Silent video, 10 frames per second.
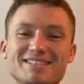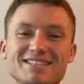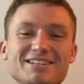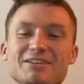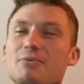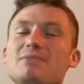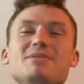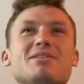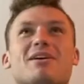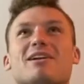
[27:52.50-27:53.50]
in here, we'd be
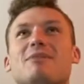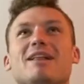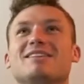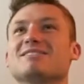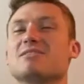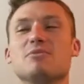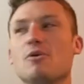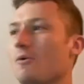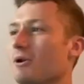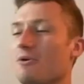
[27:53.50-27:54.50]
talking about like some of the
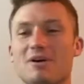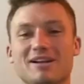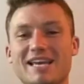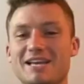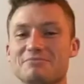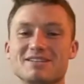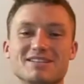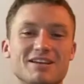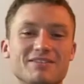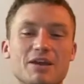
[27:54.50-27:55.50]
one-on-one games and
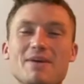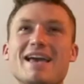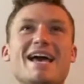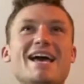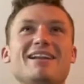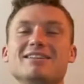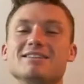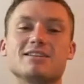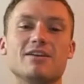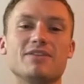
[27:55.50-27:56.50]
stuff that we had and
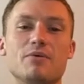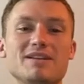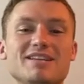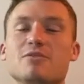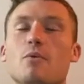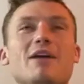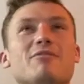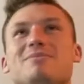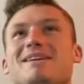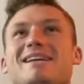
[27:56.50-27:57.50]
stuff that we did in the weight
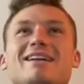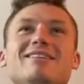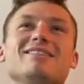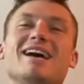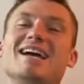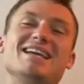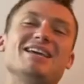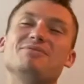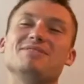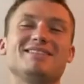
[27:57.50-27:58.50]
room together. Like,
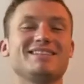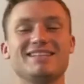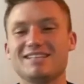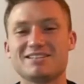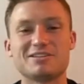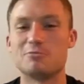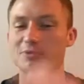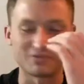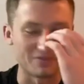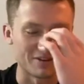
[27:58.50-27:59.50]
it's so
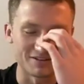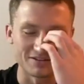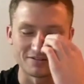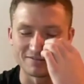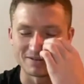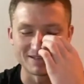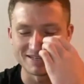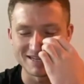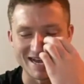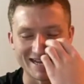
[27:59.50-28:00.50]
much fun, dude. But
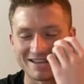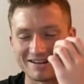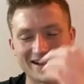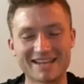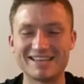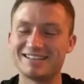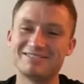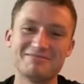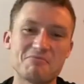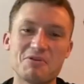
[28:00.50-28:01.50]
yeah, I get
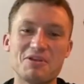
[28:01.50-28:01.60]
really